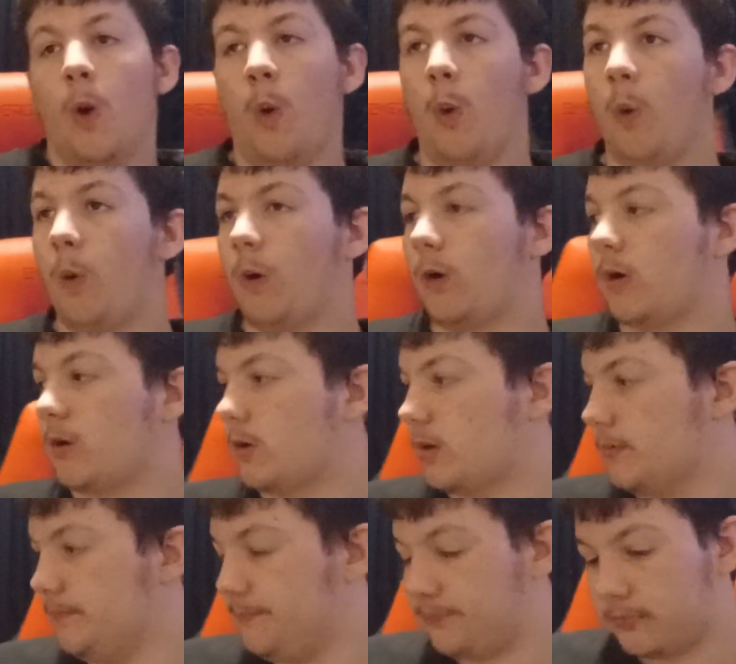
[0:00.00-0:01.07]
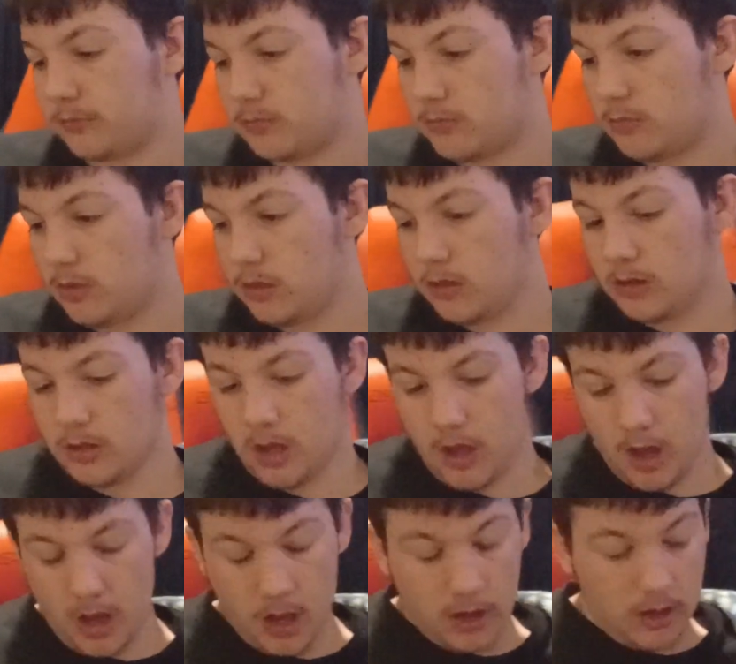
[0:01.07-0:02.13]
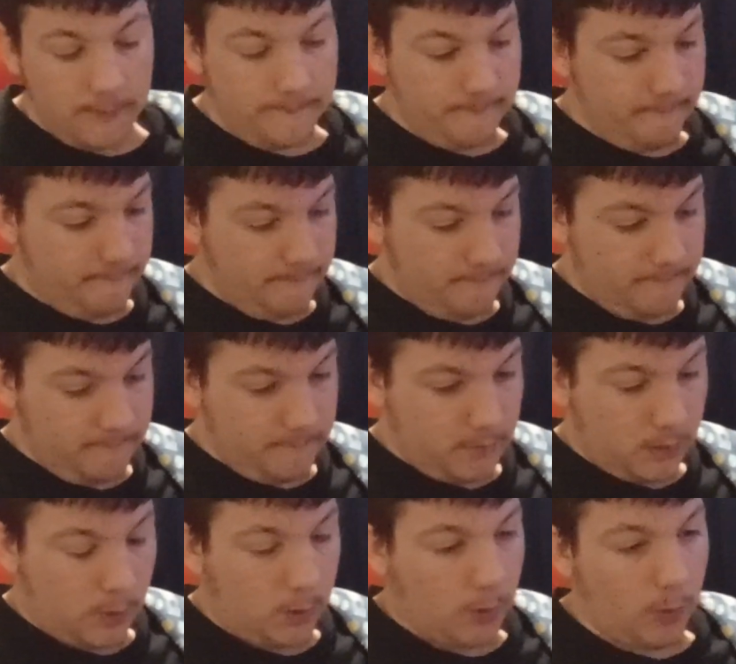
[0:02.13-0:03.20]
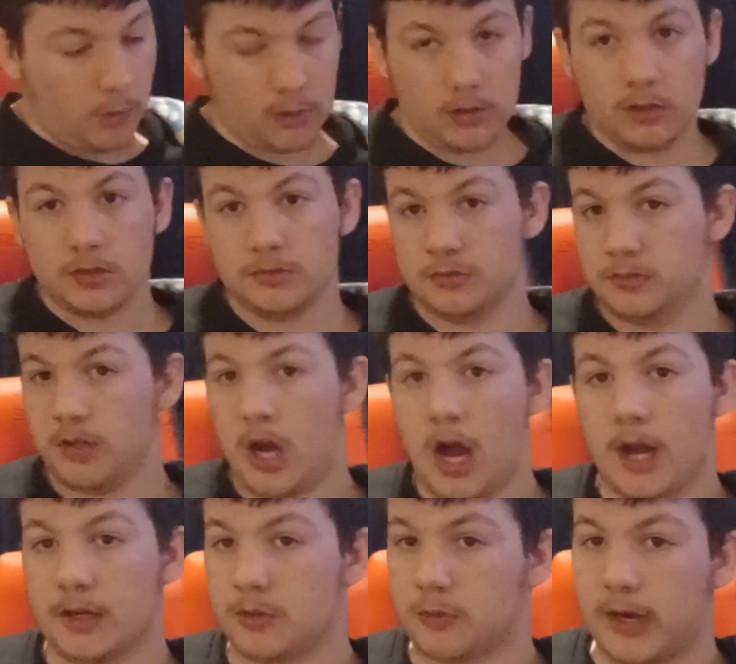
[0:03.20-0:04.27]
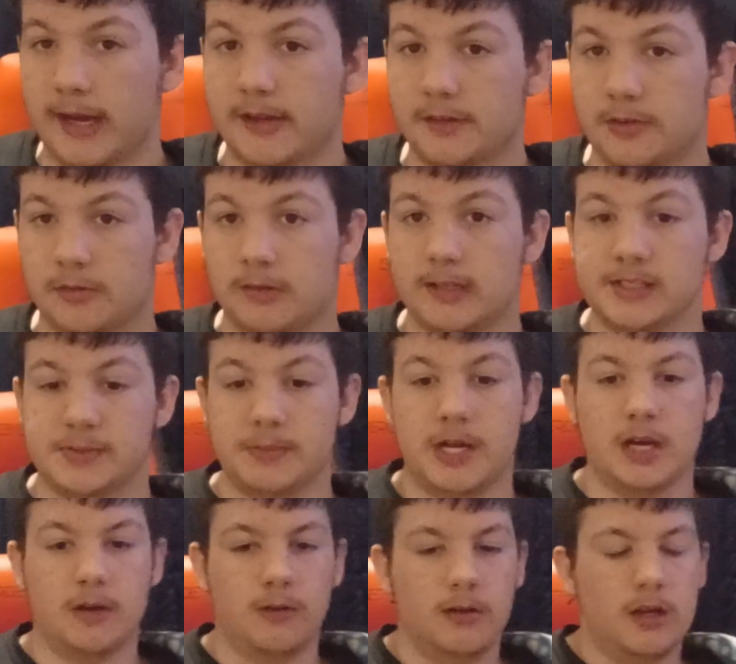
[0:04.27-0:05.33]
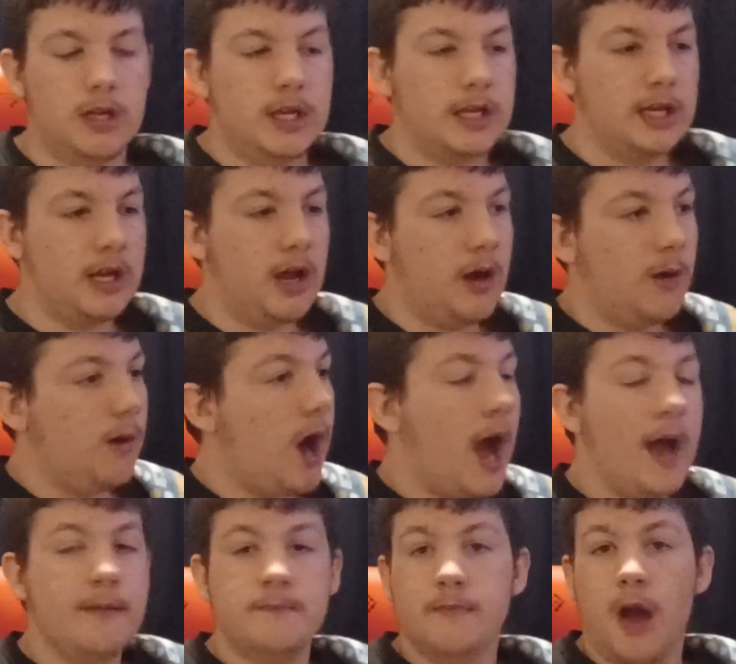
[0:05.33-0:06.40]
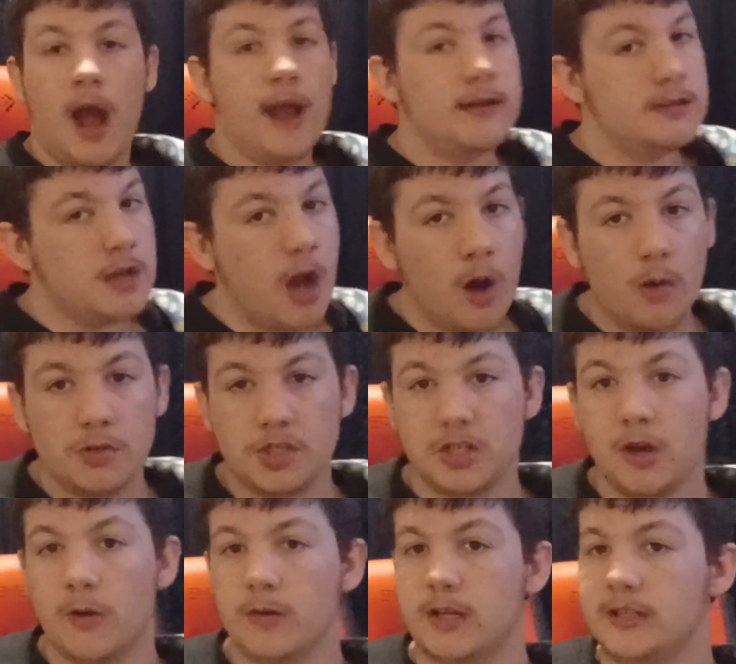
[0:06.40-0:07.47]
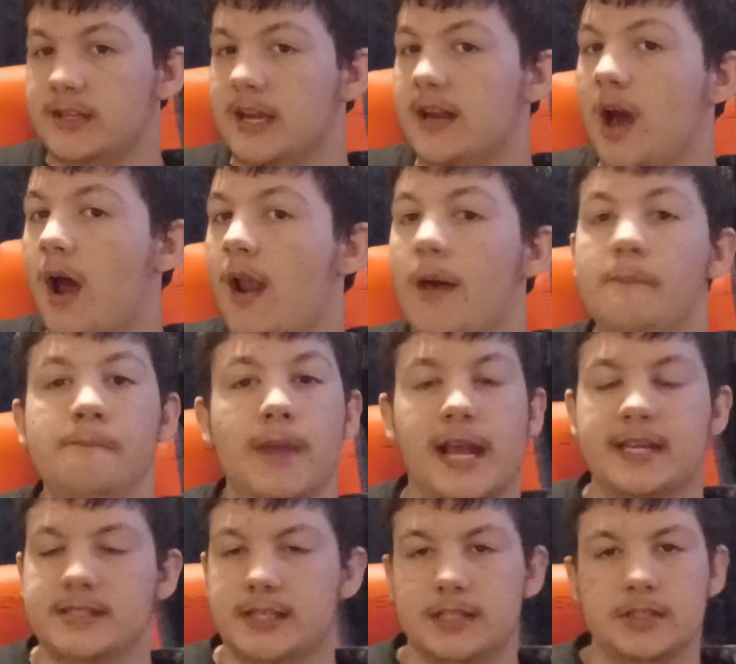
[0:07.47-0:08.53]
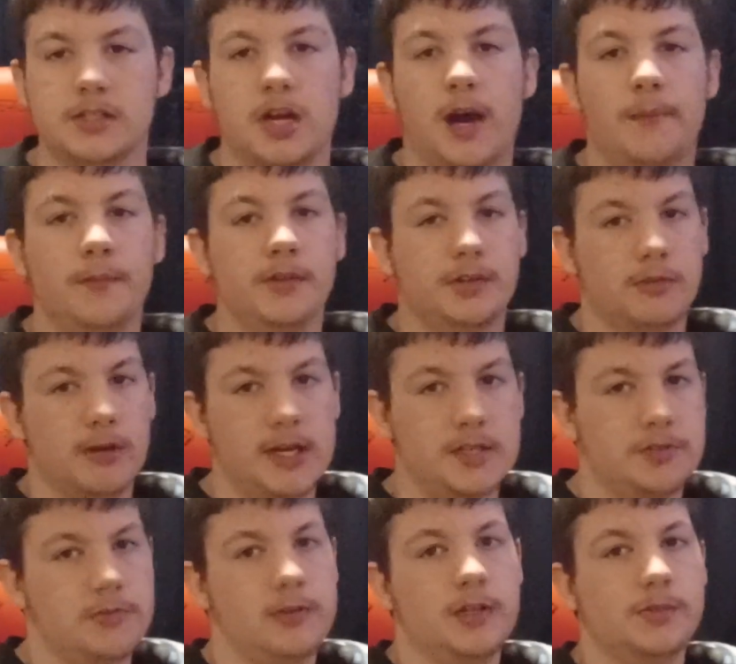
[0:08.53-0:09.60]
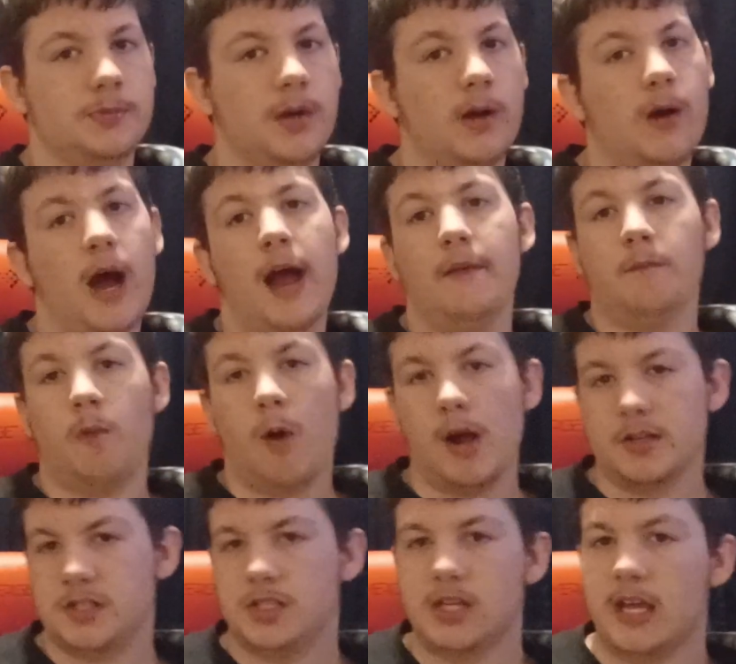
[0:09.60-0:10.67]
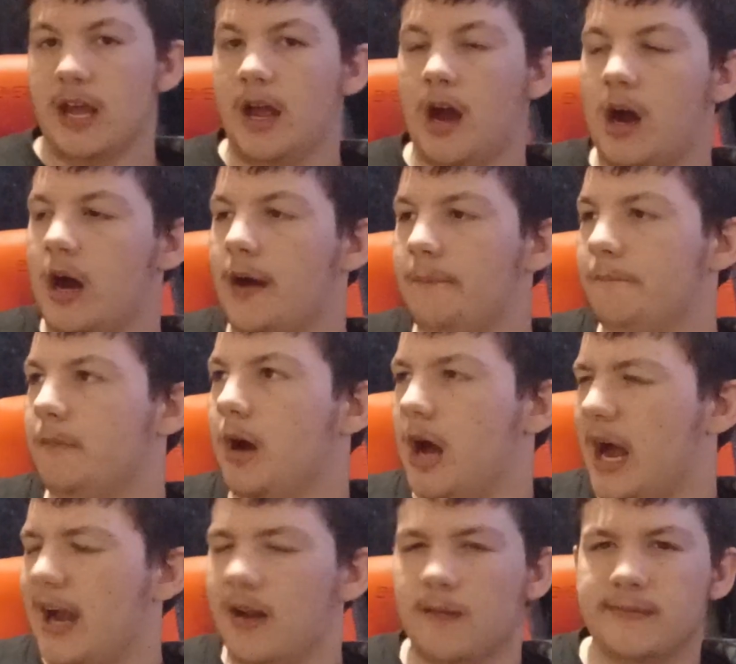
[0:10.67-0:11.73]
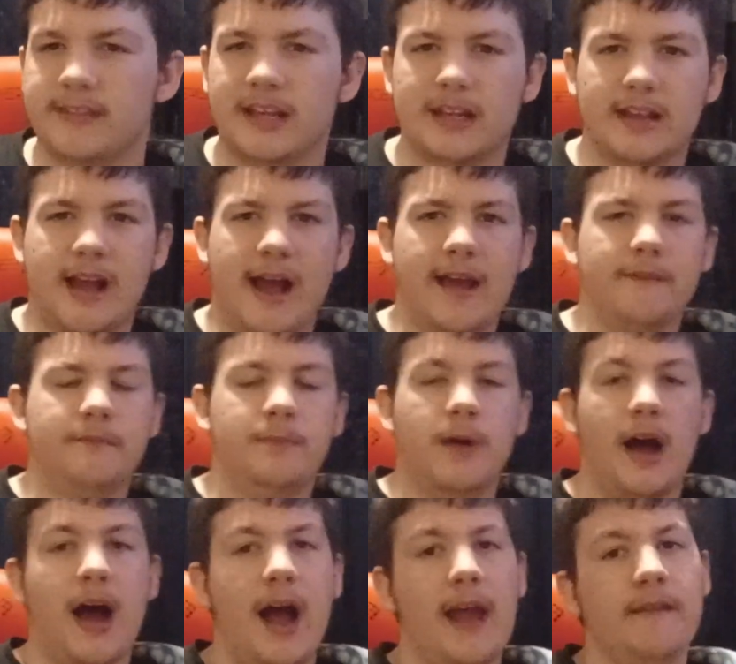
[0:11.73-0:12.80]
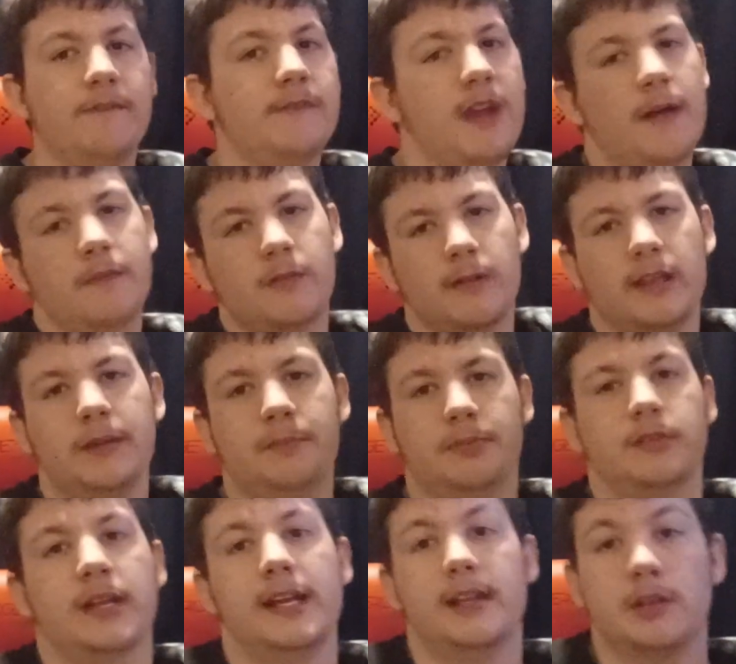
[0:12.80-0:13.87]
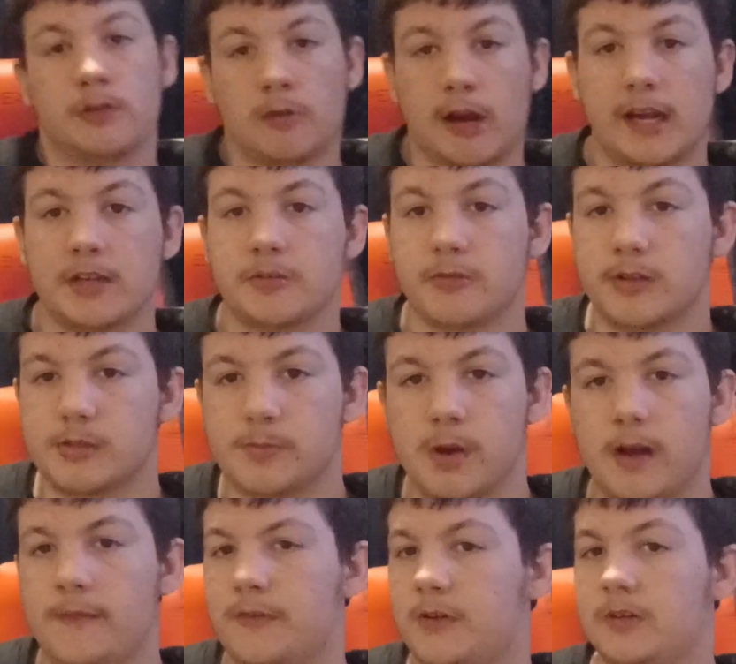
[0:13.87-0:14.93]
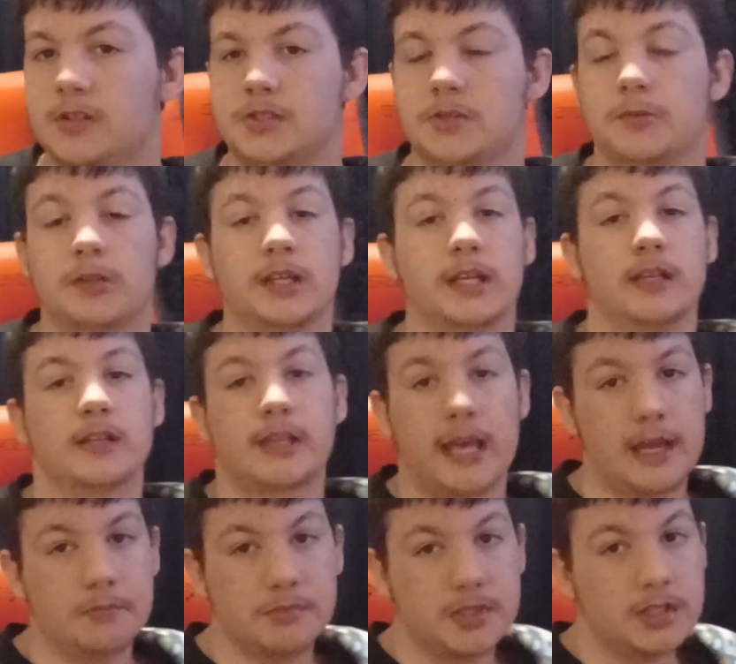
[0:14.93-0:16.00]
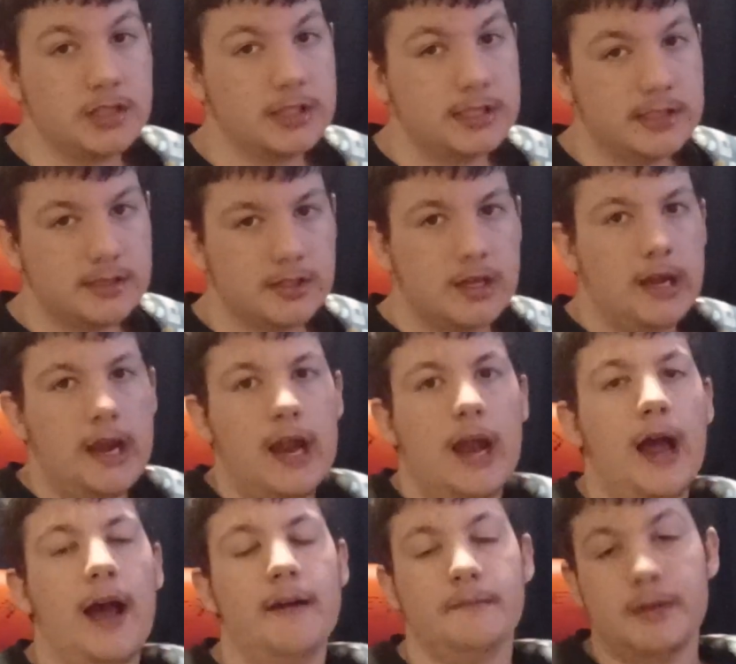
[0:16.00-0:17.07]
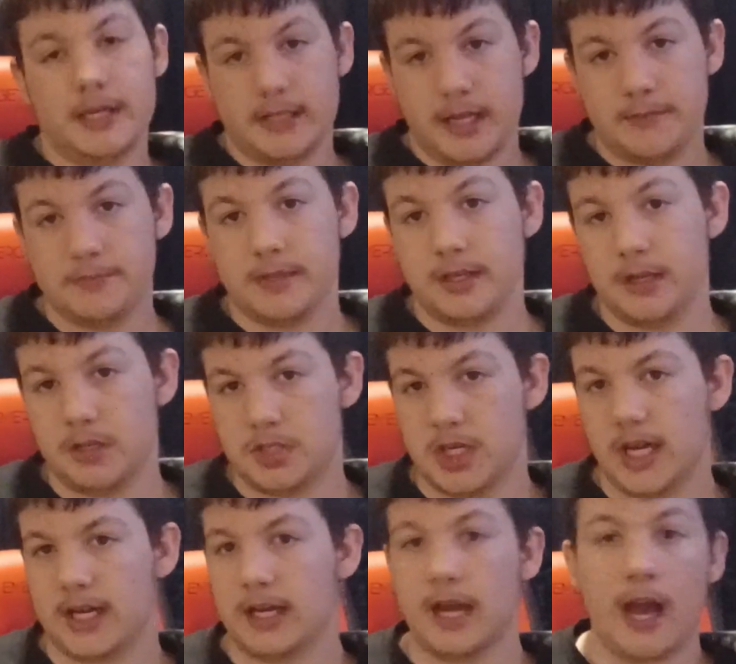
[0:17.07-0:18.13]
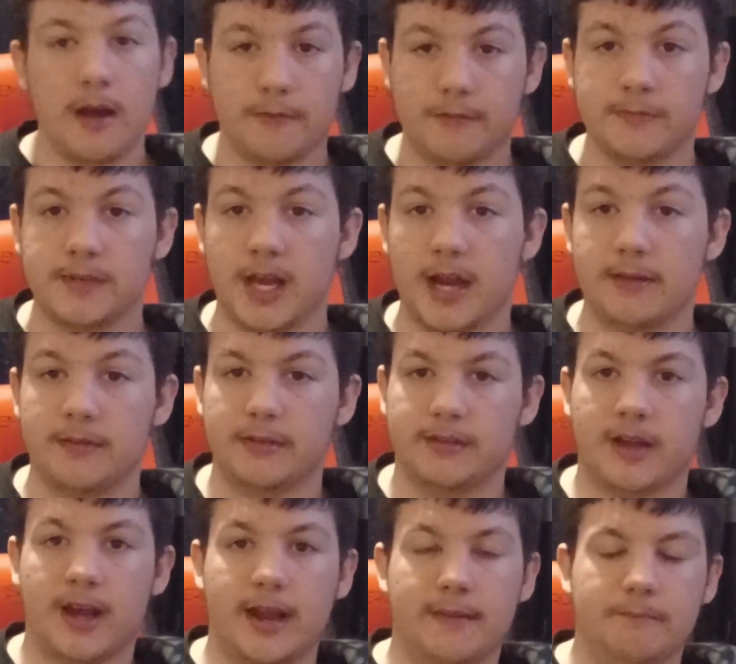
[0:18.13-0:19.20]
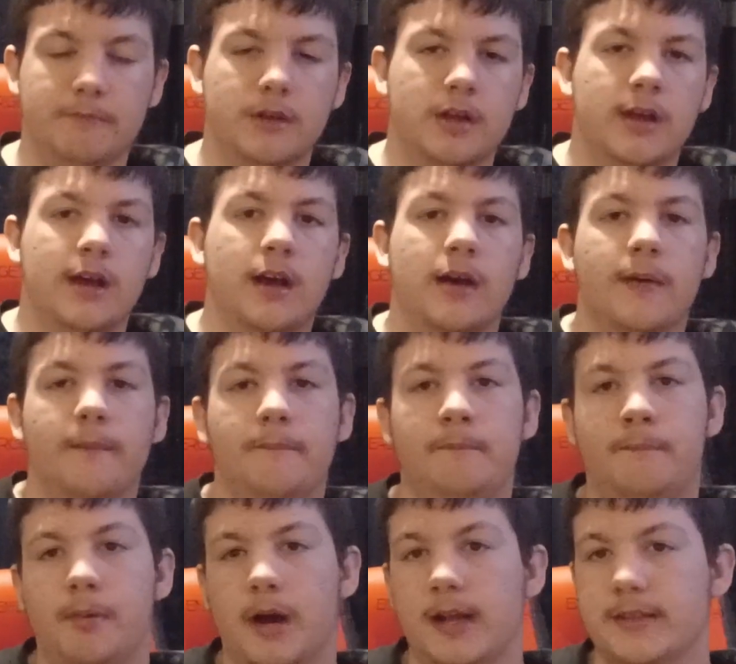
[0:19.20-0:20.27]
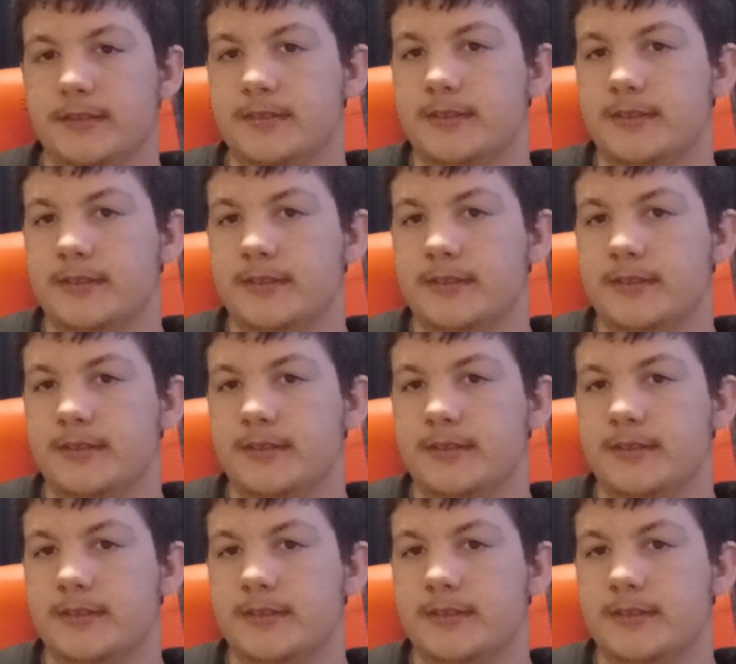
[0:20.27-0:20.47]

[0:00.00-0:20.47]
or um or uh, Gran Turismo. You know, I'm I know Sony did an amazing job with Gran Turismo. I've watched it. Um, I don't think I've I've never really played Gran Turismo. I've heard it's a really good game series. I've been tempted to check it out from time to time, but